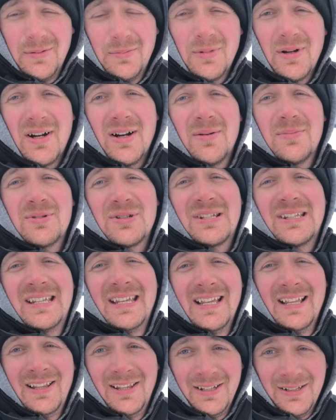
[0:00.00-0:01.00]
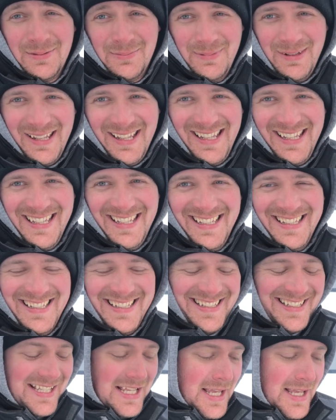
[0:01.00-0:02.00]
My arms are killing me
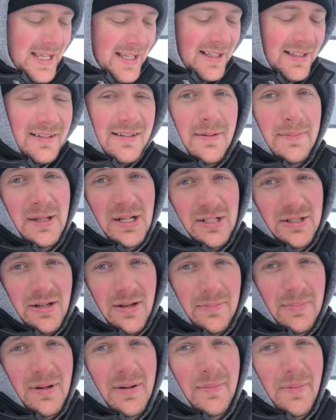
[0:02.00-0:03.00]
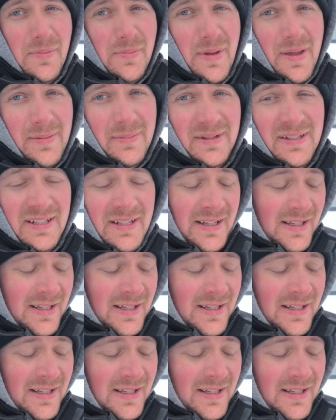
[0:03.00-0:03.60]
because I'm out of shape and I'm a baby.